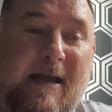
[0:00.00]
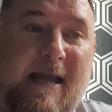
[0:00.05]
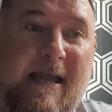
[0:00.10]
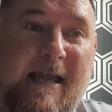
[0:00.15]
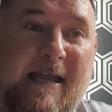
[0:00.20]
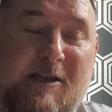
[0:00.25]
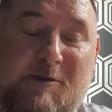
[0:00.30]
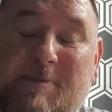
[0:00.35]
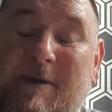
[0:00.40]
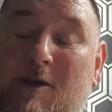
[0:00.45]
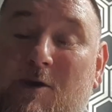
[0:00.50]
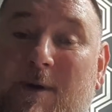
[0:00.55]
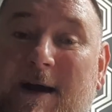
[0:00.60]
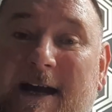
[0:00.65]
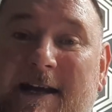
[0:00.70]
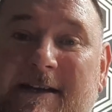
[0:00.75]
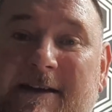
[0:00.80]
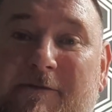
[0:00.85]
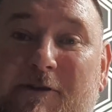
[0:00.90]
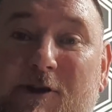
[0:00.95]
It's been
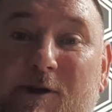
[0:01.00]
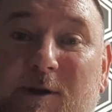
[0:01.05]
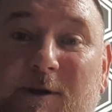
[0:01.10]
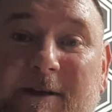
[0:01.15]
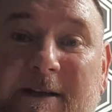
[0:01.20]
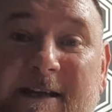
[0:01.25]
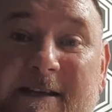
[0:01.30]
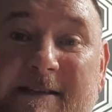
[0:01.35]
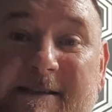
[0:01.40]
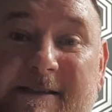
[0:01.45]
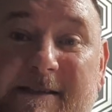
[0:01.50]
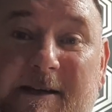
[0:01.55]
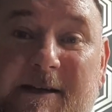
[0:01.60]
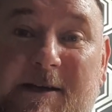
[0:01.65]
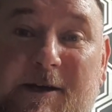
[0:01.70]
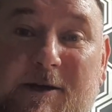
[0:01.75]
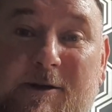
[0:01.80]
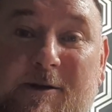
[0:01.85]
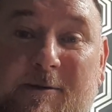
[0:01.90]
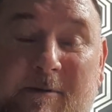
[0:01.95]
quite difficult
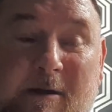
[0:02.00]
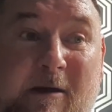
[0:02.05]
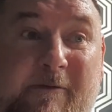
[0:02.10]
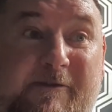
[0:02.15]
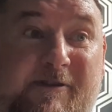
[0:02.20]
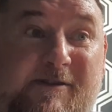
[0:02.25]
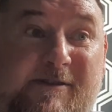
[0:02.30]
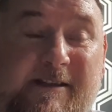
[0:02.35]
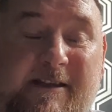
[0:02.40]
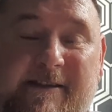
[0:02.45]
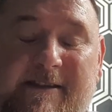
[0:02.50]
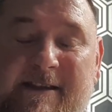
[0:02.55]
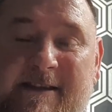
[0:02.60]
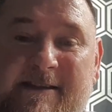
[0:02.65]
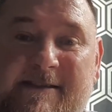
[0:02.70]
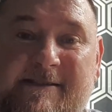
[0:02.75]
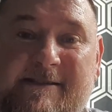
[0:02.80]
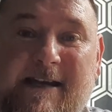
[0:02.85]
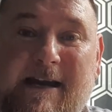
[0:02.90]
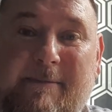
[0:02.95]
obviously
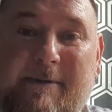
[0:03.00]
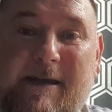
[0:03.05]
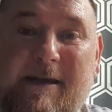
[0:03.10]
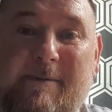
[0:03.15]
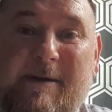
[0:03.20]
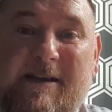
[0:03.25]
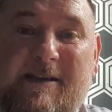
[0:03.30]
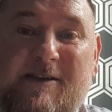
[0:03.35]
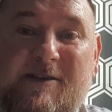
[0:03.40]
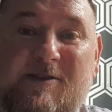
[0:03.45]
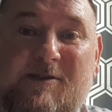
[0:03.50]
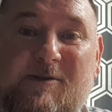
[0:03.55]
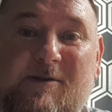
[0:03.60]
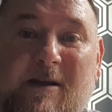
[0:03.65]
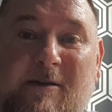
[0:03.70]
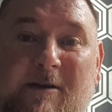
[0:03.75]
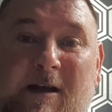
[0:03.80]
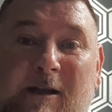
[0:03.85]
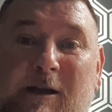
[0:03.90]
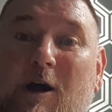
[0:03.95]
this time of year because
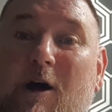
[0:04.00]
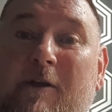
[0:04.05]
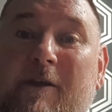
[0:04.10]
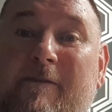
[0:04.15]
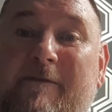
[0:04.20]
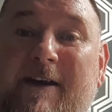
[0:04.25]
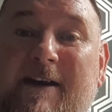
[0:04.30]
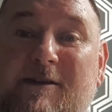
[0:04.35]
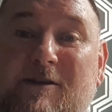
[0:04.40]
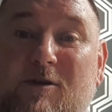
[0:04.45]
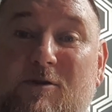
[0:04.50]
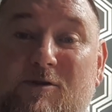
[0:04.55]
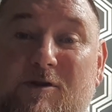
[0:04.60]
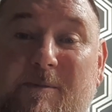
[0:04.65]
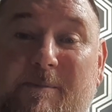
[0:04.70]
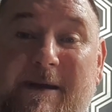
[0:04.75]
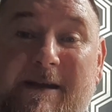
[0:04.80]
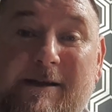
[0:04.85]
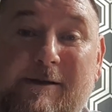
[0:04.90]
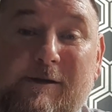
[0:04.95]
a lot of the venues have
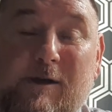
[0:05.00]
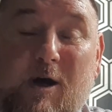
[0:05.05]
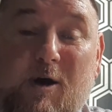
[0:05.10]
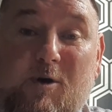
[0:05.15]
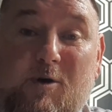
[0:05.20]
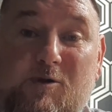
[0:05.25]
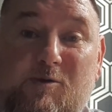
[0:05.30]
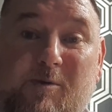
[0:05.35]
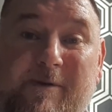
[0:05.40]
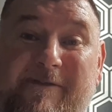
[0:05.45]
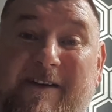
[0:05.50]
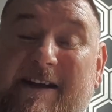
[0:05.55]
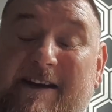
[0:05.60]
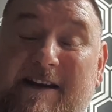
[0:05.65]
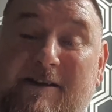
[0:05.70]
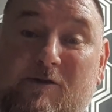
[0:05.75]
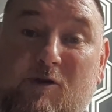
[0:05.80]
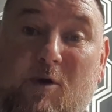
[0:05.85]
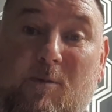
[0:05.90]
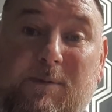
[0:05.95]
been closed. We've had
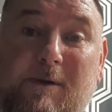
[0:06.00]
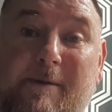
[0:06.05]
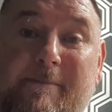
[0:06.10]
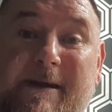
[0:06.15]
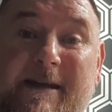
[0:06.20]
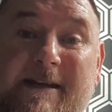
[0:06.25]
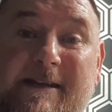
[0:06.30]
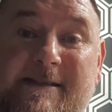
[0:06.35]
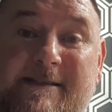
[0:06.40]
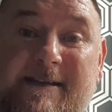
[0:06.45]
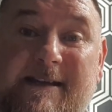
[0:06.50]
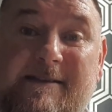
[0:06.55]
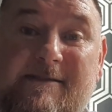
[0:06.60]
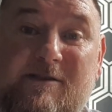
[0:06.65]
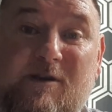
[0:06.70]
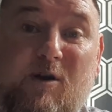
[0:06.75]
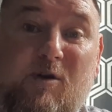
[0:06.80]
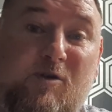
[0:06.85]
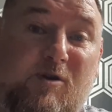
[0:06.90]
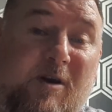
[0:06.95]
a couple of meetings
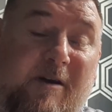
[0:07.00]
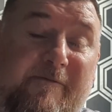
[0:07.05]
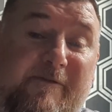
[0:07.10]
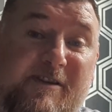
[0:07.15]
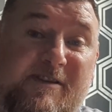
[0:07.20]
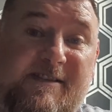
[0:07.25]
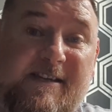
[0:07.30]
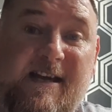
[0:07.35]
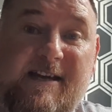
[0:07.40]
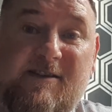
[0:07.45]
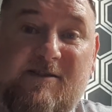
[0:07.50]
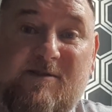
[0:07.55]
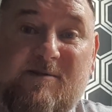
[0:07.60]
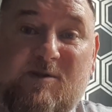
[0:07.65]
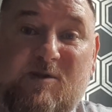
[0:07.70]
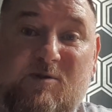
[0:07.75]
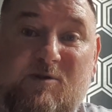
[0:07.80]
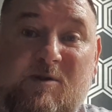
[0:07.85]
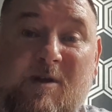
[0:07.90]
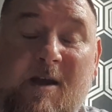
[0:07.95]
or
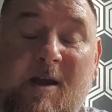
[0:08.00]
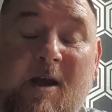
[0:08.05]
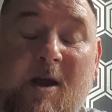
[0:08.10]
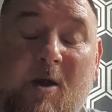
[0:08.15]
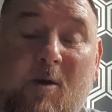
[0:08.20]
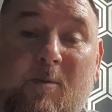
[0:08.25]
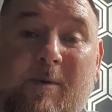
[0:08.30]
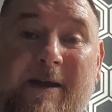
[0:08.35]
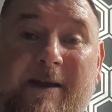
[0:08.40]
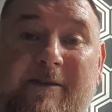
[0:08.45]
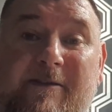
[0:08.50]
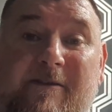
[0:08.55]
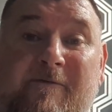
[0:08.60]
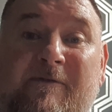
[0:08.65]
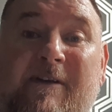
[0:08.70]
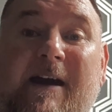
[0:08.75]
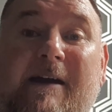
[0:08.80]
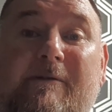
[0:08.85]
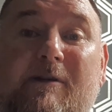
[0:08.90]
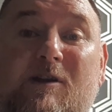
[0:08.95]
conversations with
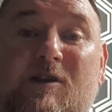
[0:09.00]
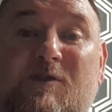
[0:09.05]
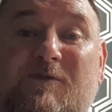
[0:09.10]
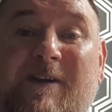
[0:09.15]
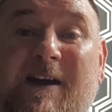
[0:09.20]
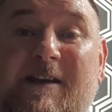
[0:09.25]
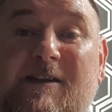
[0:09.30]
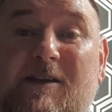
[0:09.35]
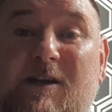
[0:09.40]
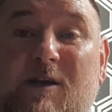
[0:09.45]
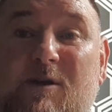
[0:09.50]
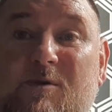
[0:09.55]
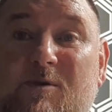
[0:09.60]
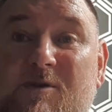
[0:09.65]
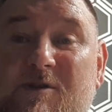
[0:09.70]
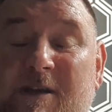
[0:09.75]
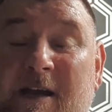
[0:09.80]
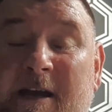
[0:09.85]
various venues.